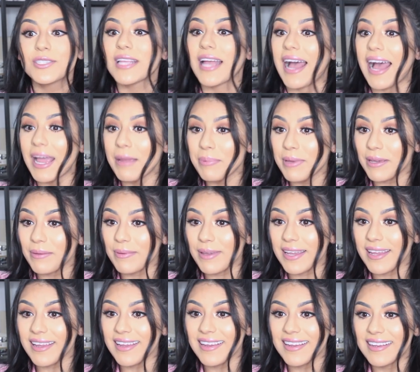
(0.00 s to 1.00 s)
Hi,
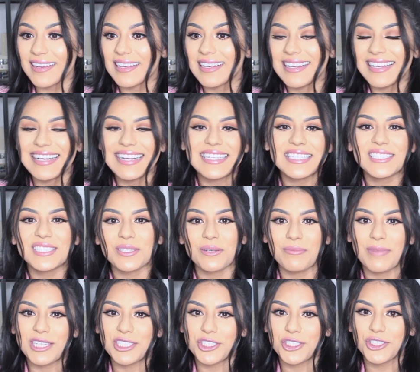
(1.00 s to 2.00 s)
baby. So it
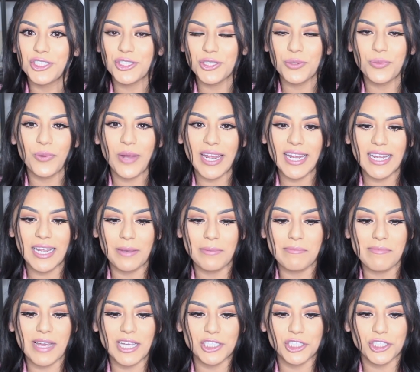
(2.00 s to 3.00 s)
measures your weight, it
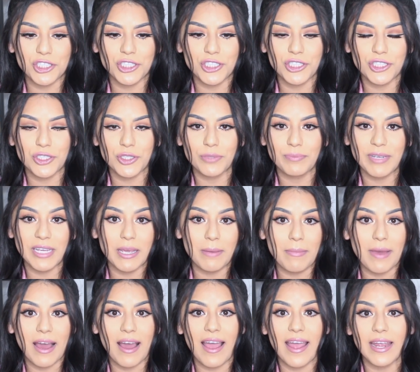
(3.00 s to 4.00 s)
measures your
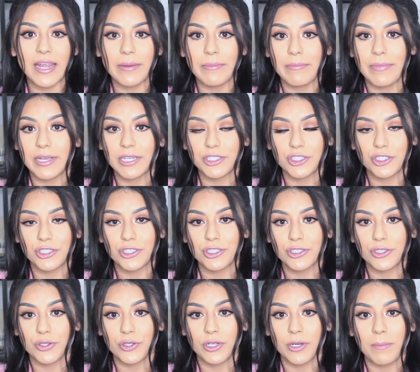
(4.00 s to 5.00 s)
BMI, it
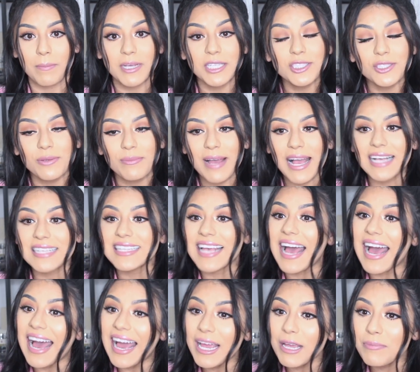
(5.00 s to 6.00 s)
measures your muscle mass.
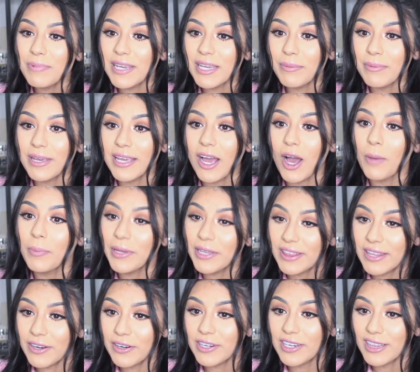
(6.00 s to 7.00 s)
Hi, baby, I'll be
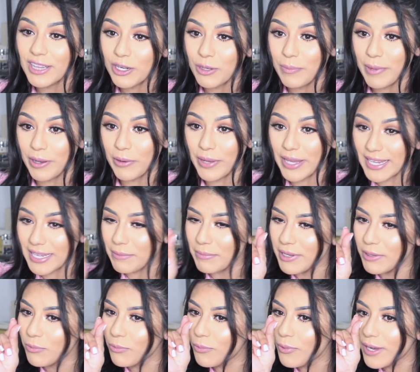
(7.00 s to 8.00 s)
there in a little bit. Okay, give
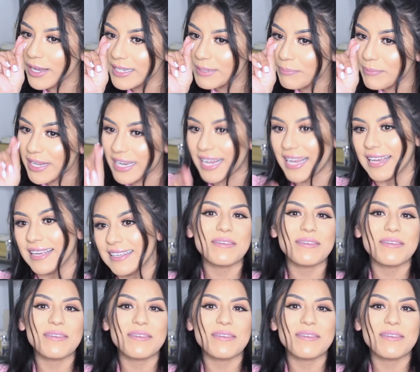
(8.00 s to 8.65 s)
me 1 minute.